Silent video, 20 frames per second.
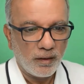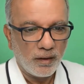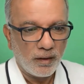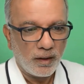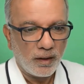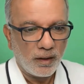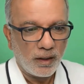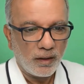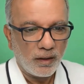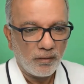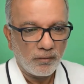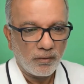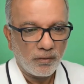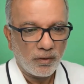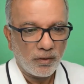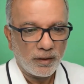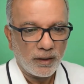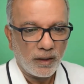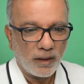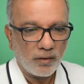I've got a
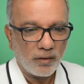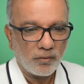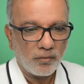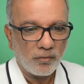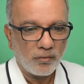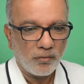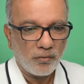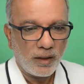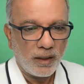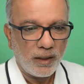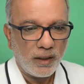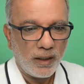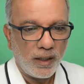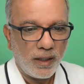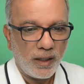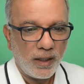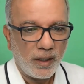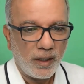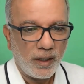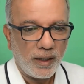doubt. While
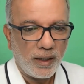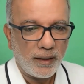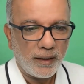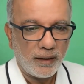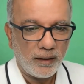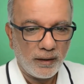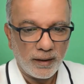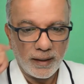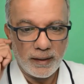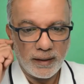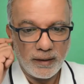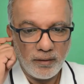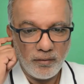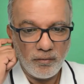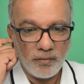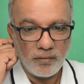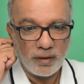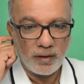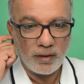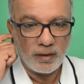adding
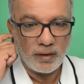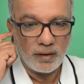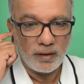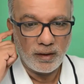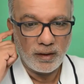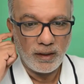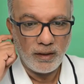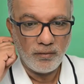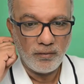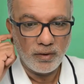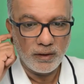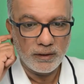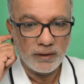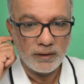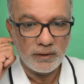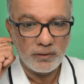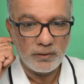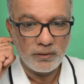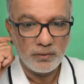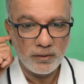negative keywords
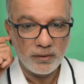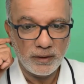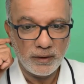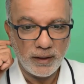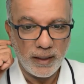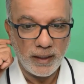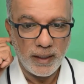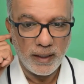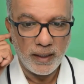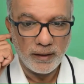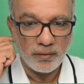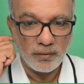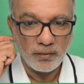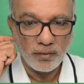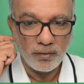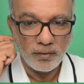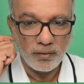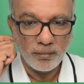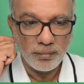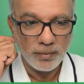to an ad
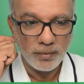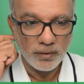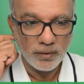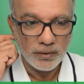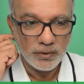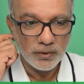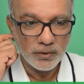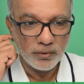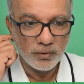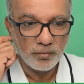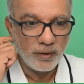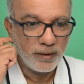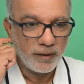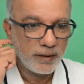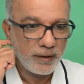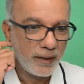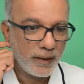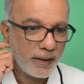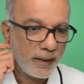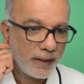group, should we
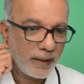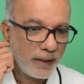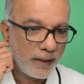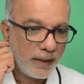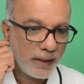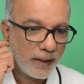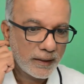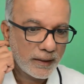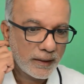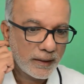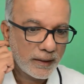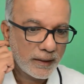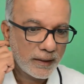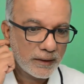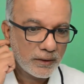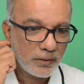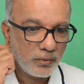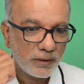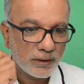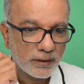directly
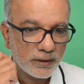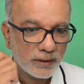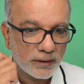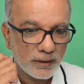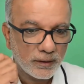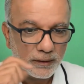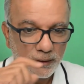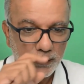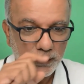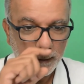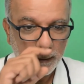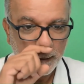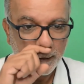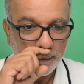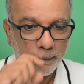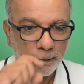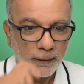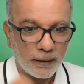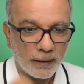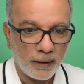exclude the search
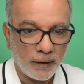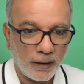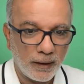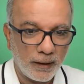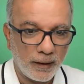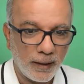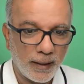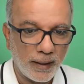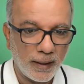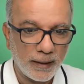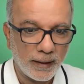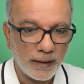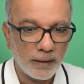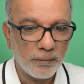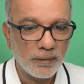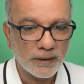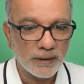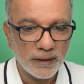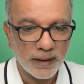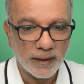terms and add them
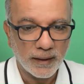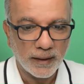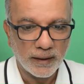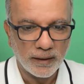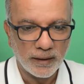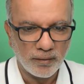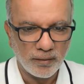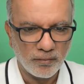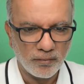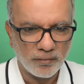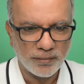as negatives?